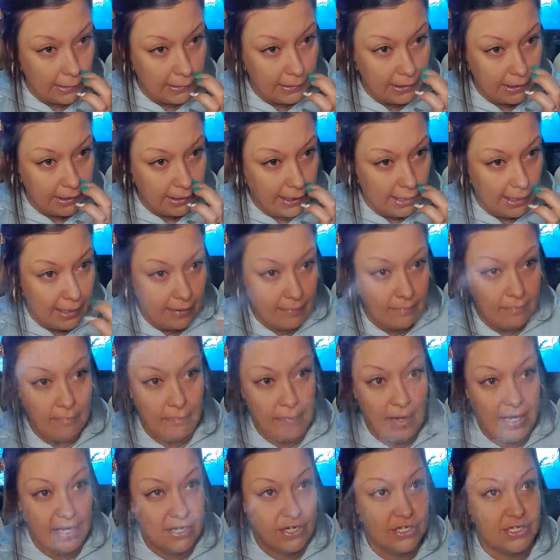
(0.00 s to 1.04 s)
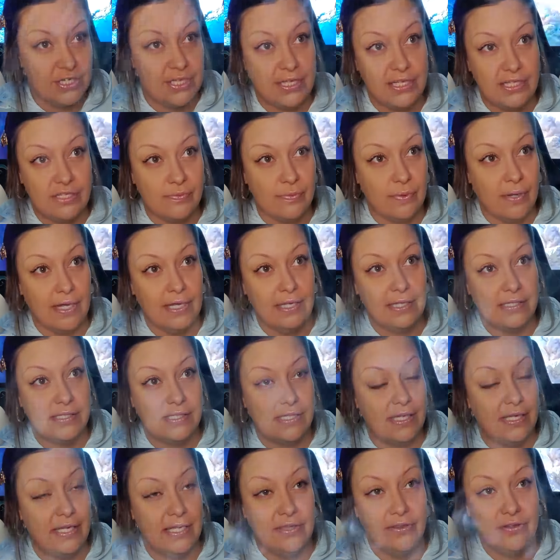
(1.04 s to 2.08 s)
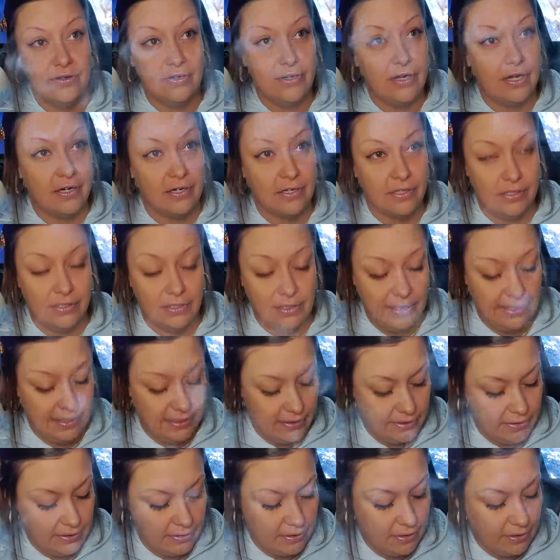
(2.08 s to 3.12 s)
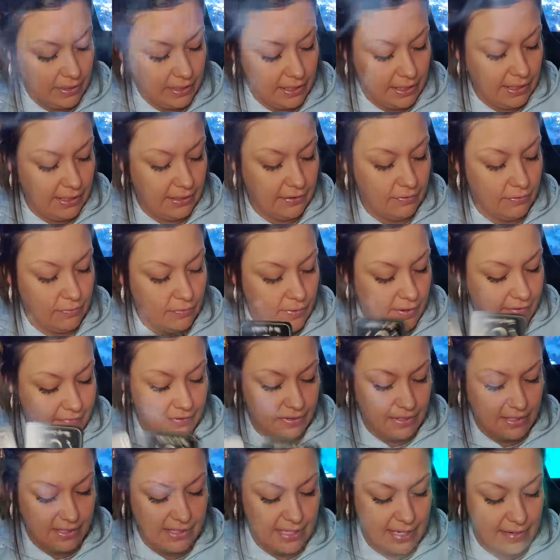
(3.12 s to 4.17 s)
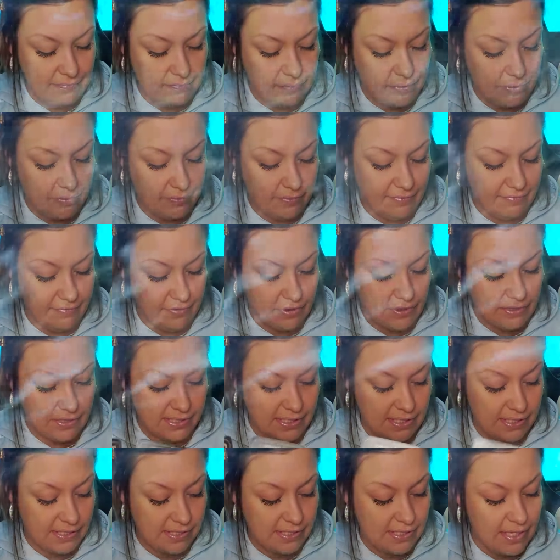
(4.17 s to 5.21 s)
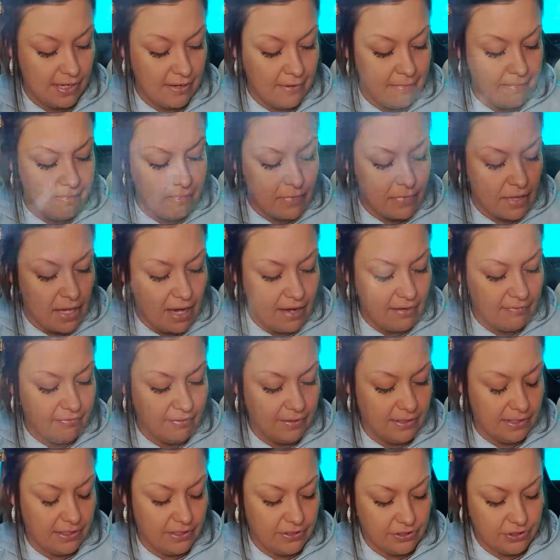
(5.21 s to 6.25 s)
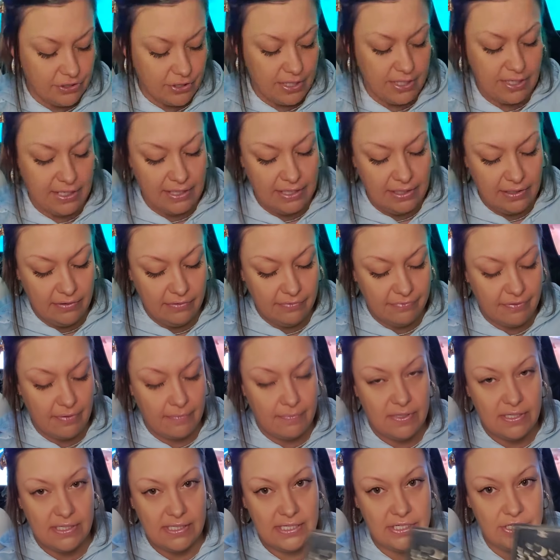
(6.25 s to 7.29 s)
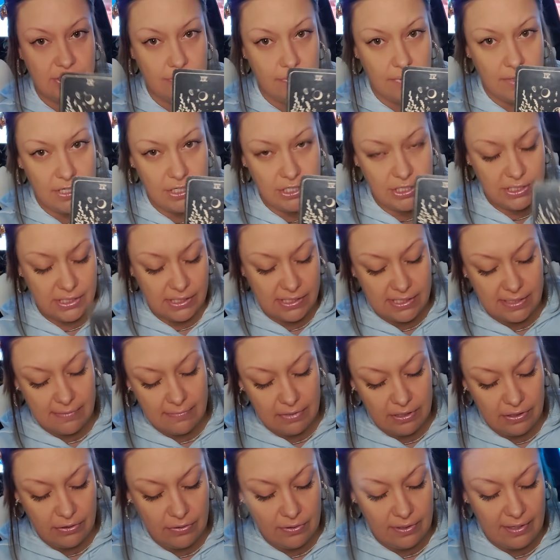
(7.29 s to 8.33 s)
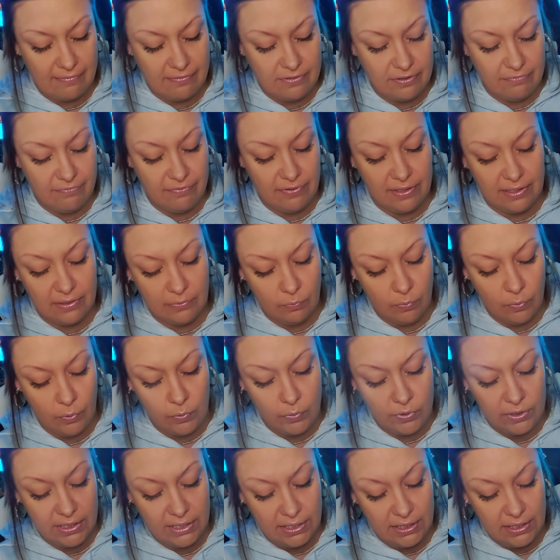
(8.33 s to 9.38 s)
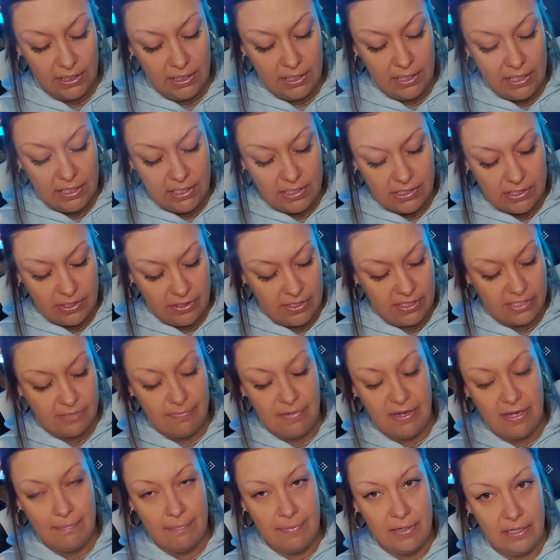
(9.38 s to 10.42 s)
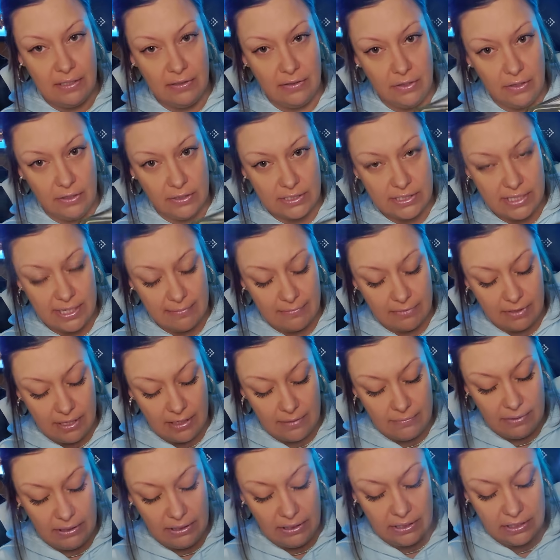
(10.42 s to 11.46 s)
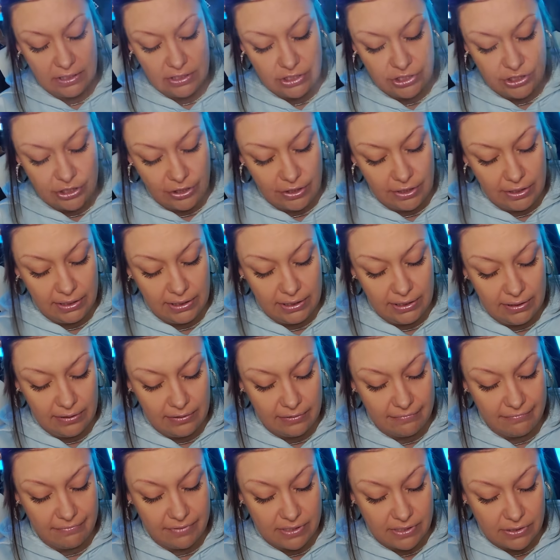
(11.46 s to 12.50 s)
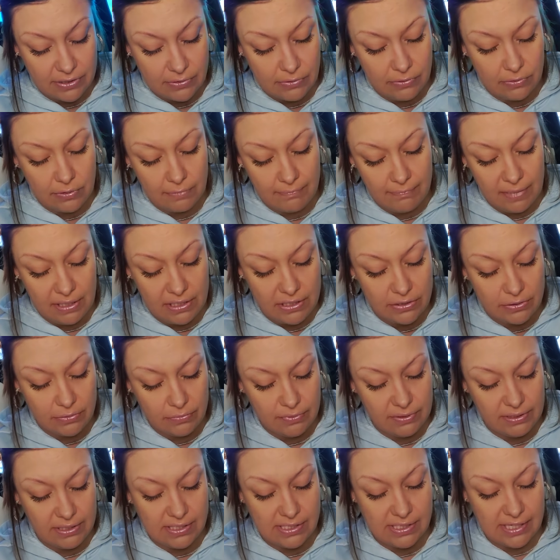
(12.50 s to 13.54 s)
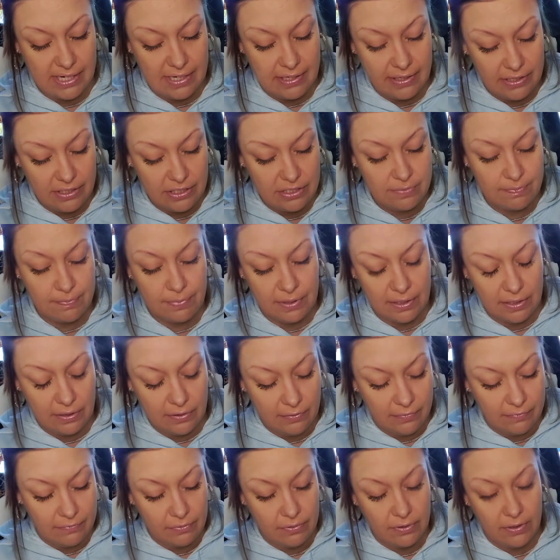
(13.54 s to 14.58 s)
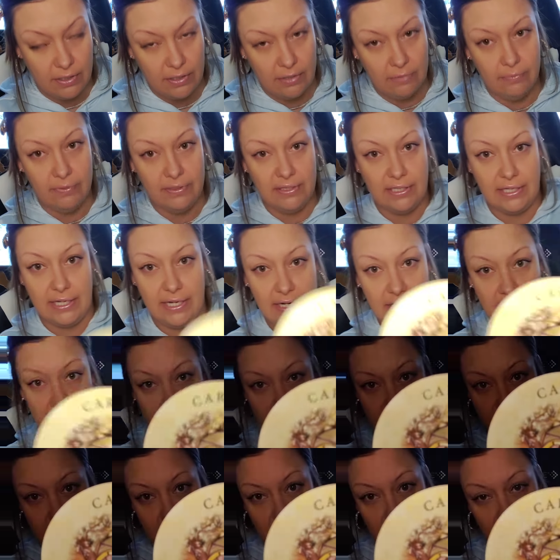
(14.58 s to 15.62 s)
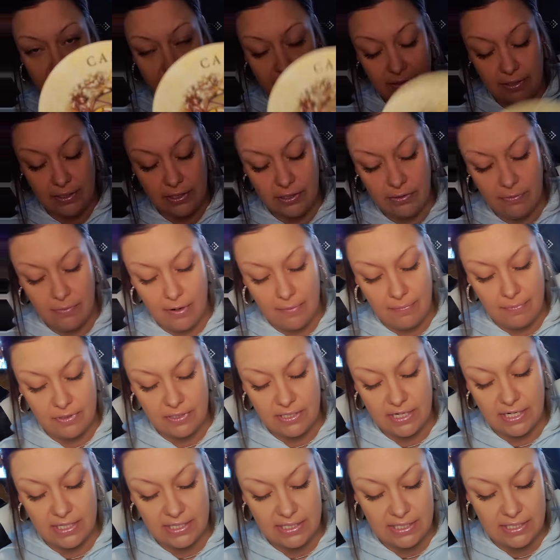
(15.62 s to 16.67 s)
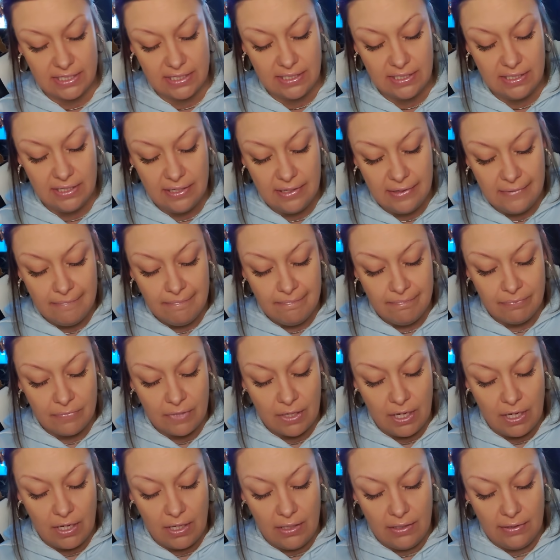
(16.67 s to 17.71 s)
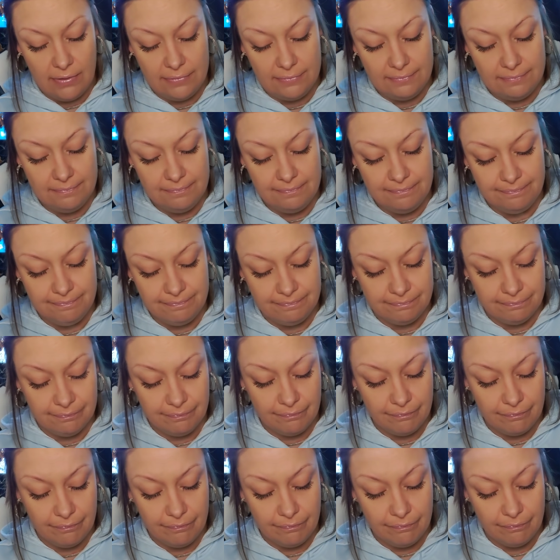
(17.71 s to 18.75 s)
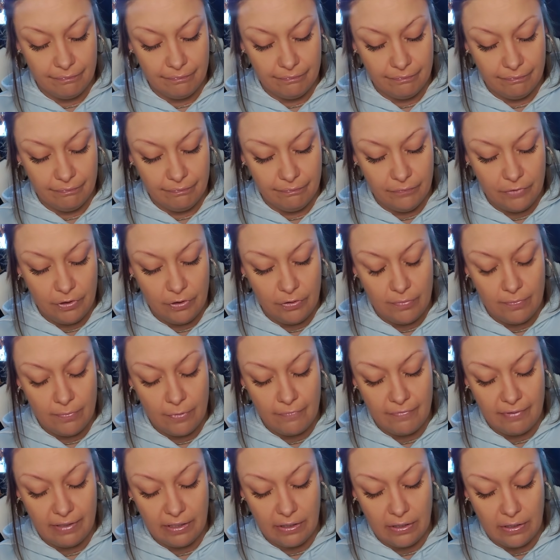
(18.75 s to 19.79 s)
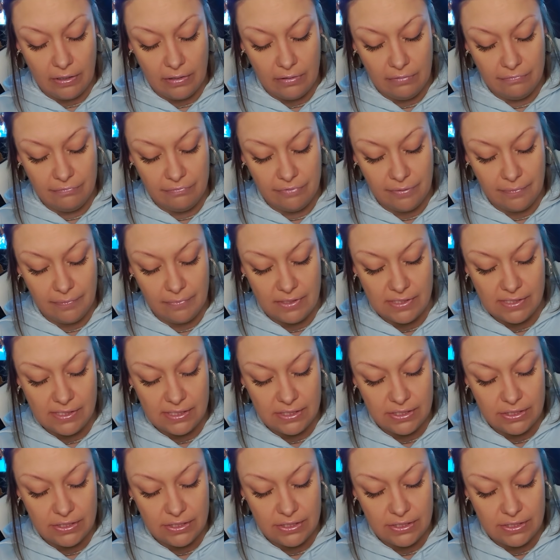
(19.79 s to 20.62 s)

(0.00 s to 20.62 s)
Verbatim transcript: they can't manage things wisely. They're not a good leader. All right, whoever this emperor reverses. I feel like you're trying to heal from this situation, somebody who left you feeling wounded. So this may have been a long time coming, a journey, either physical or mental with this carriage. But overall, with the carriage here, I feel like you are protected um, you're moving on from this